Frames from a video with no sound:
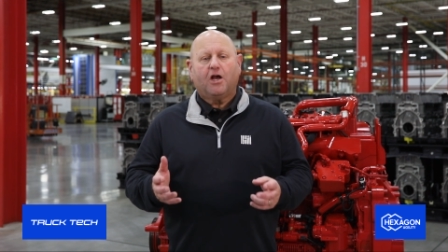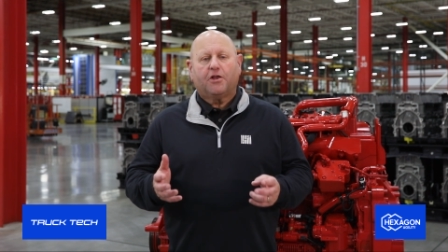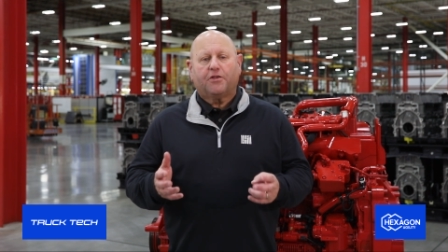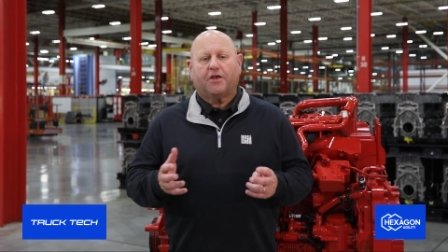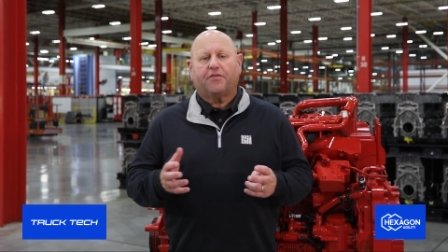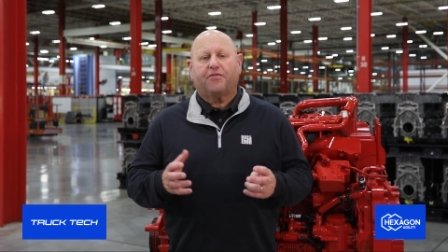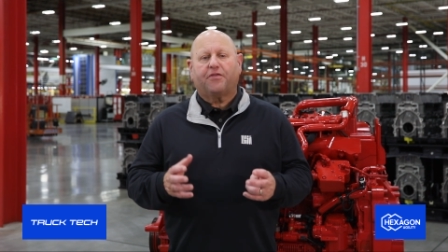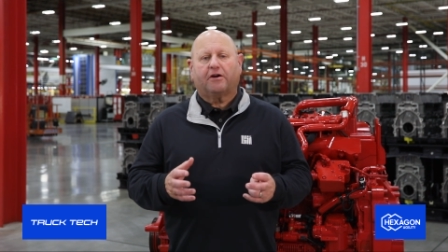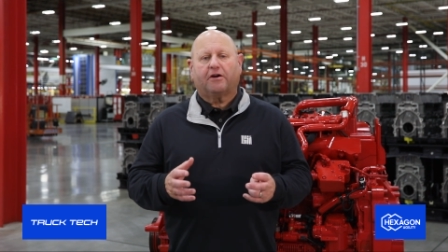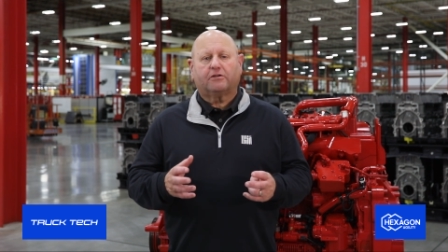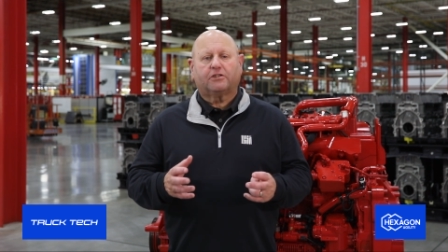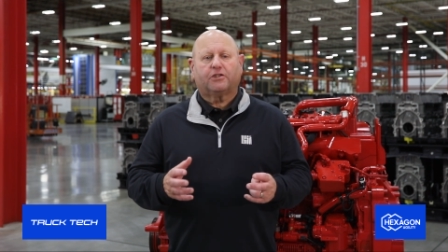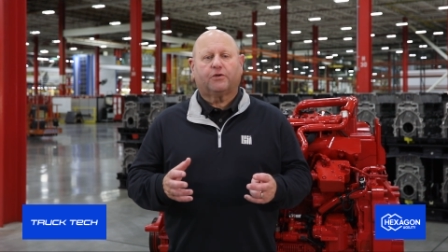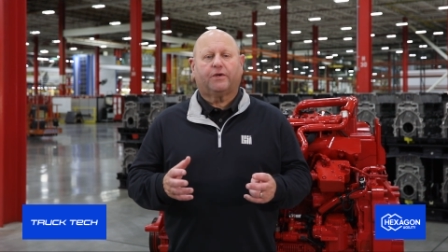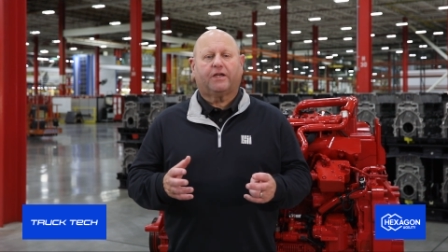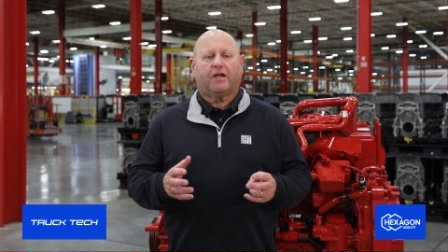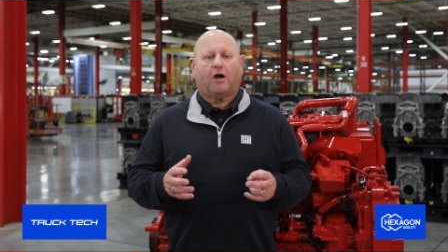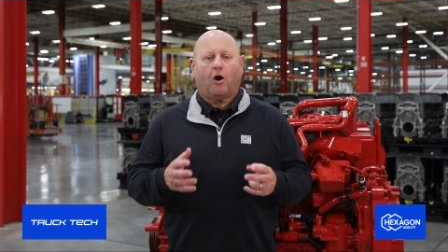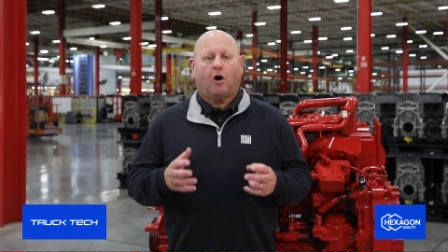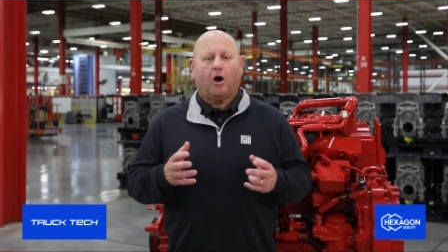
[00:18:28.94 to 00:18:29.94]
that they're
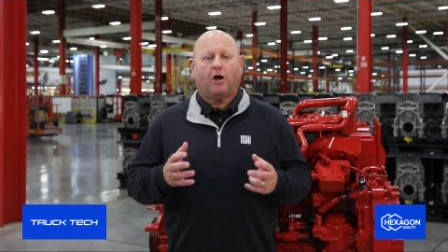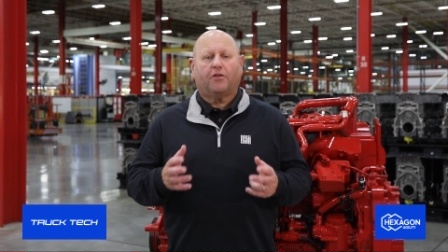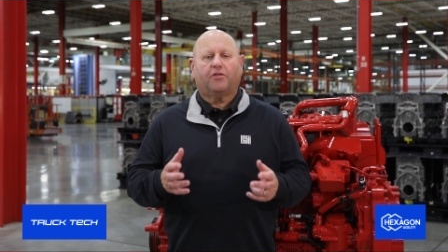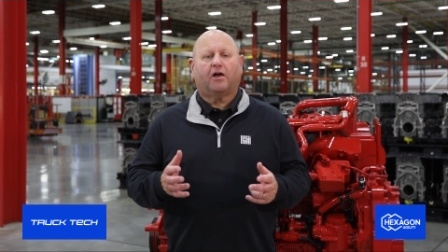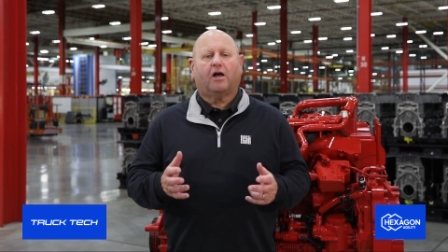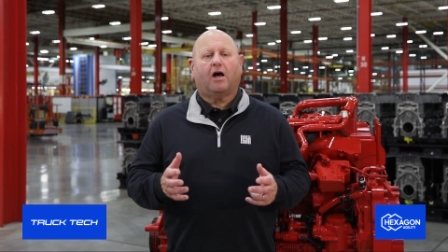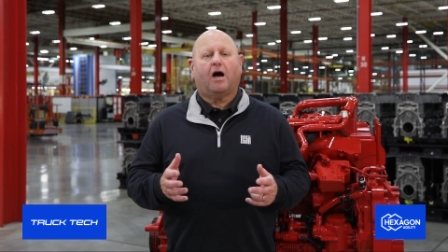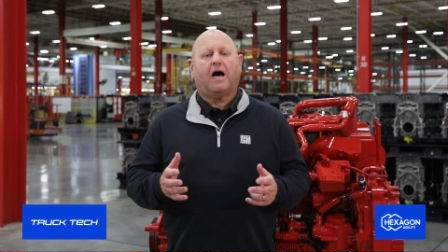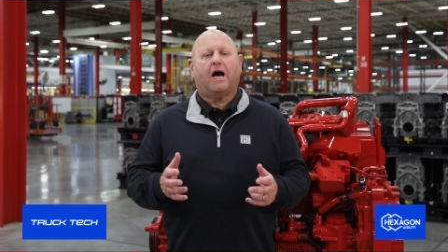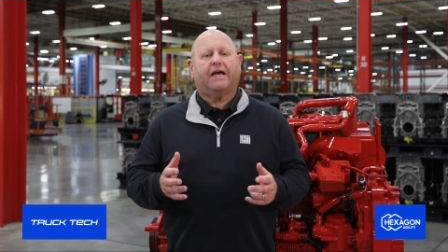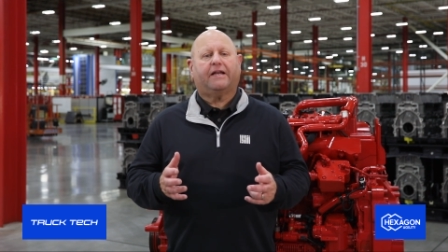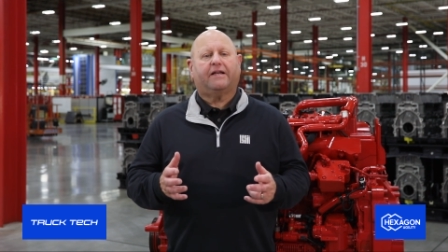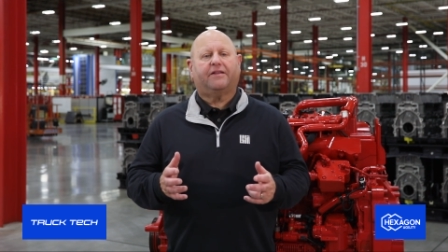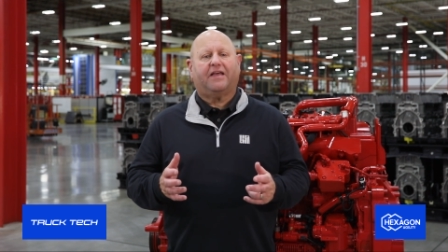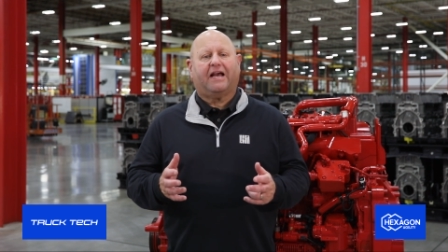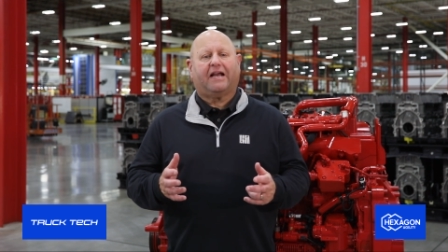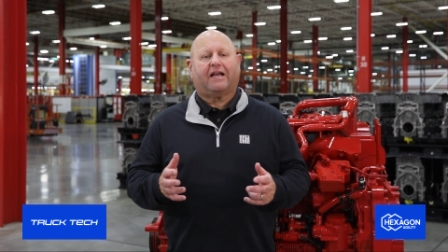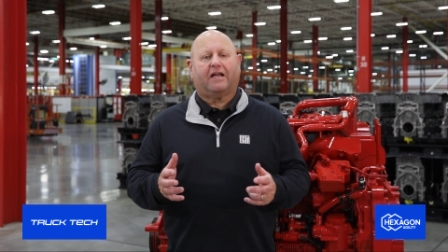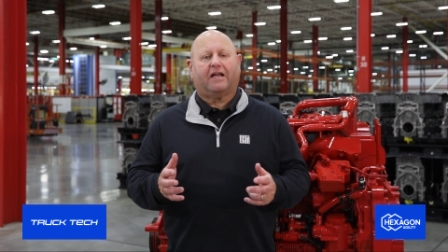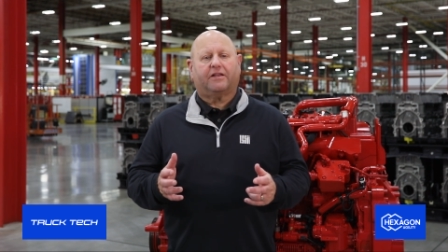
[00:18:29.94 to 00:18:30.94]
doing on the line and
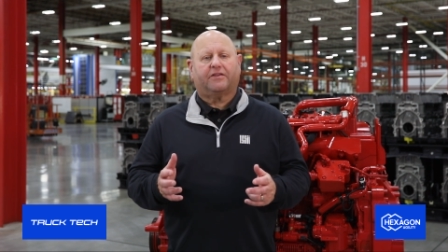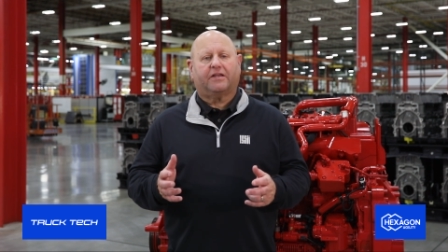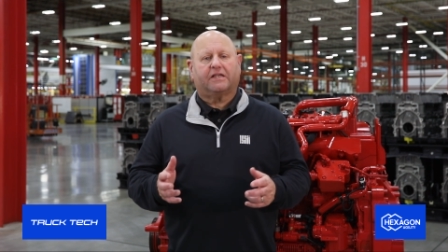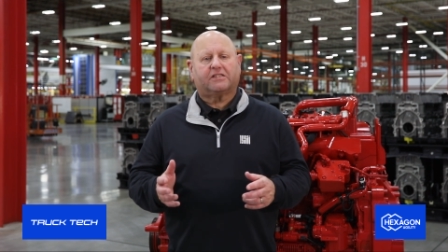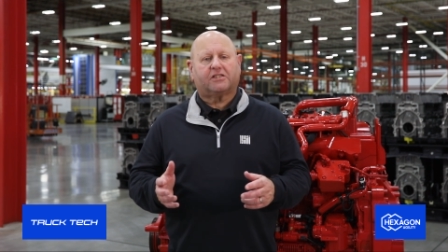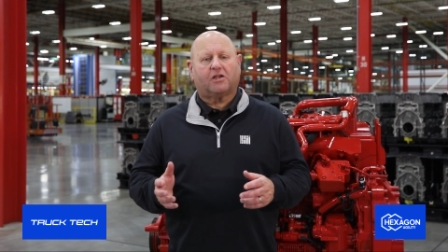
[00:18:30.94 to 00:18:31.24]
that kind of thing.